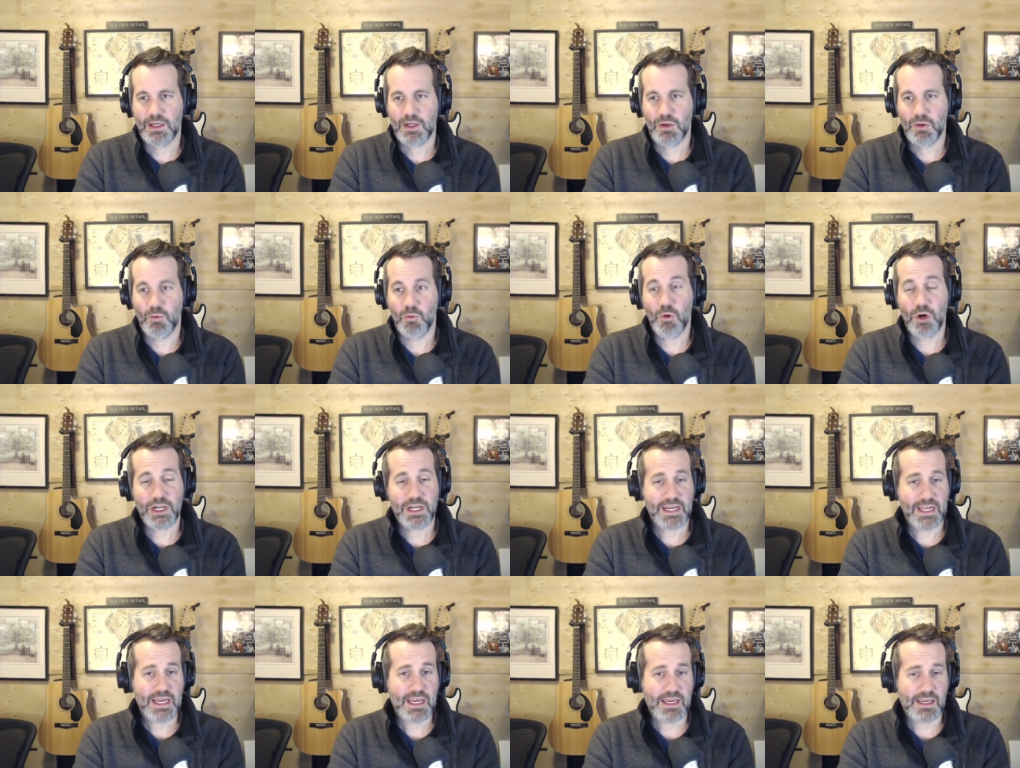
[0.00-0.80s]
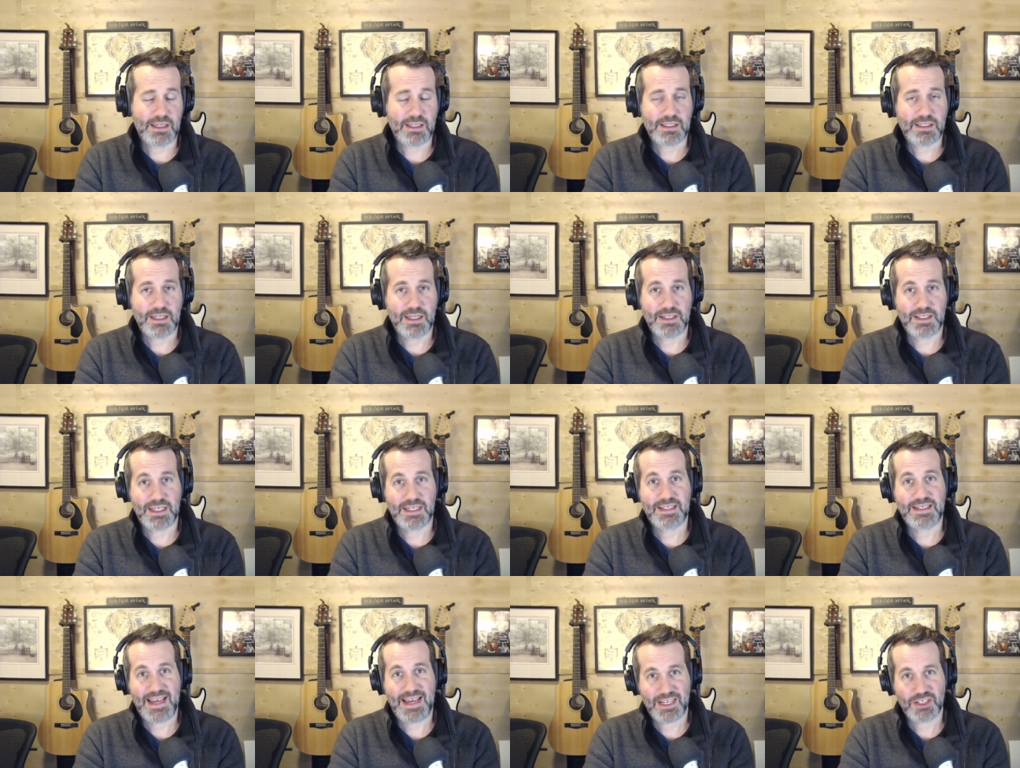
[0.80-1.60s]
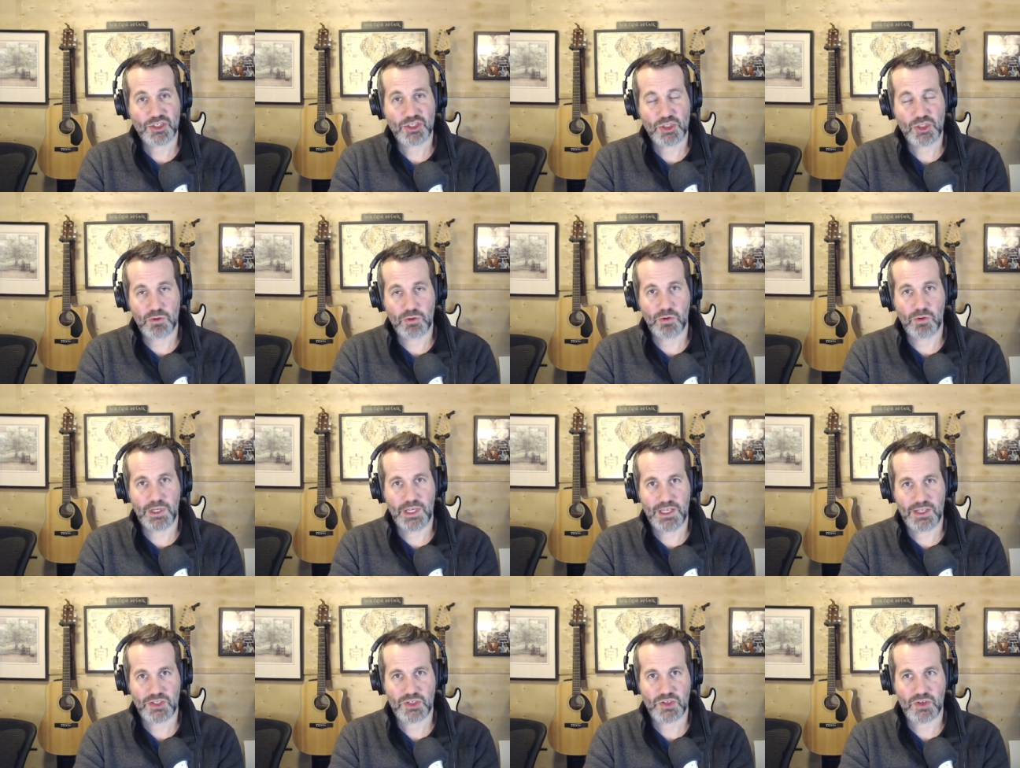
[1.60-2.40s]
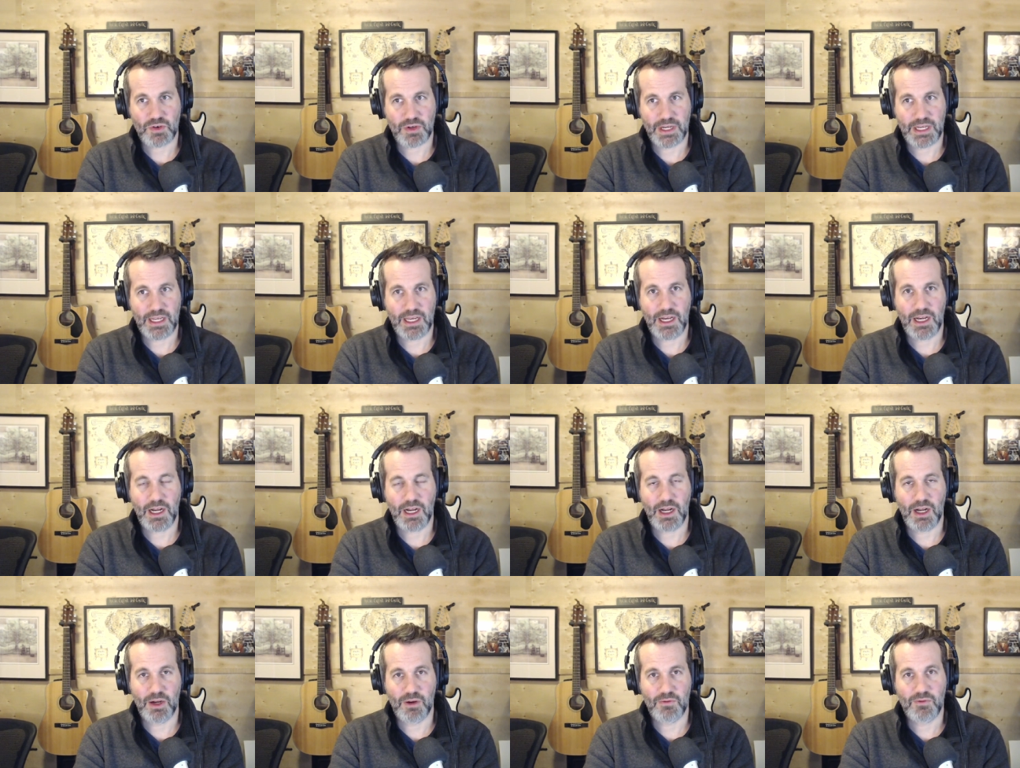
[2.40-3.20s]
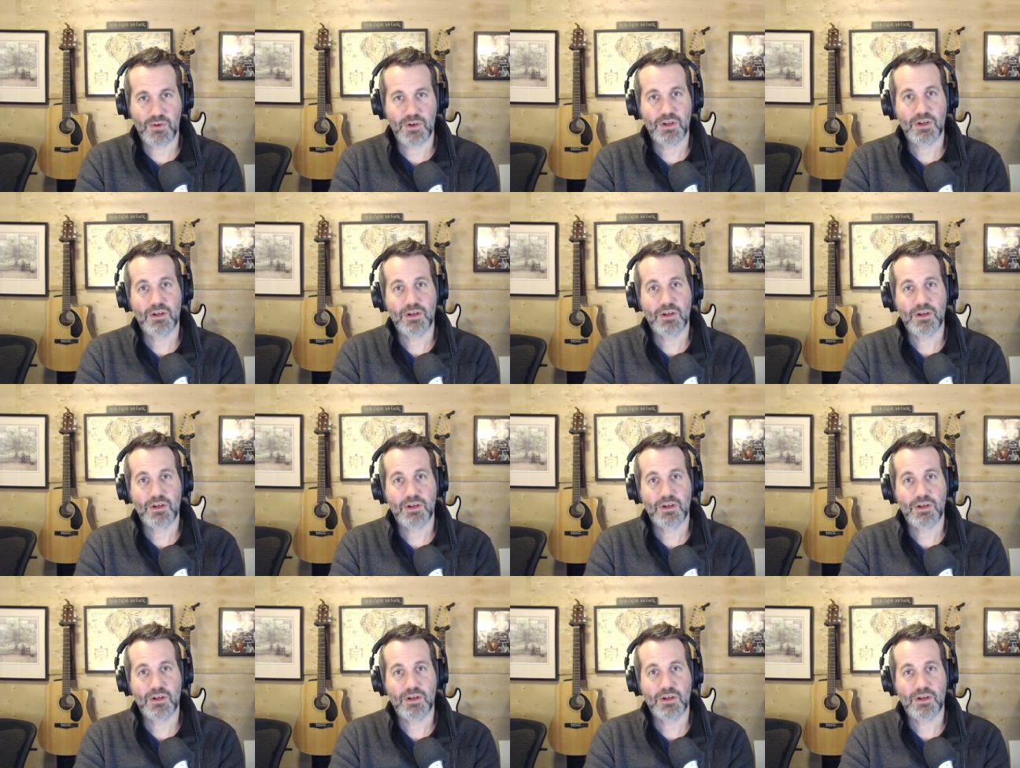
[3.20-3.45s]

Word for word: What it is, is a textual history of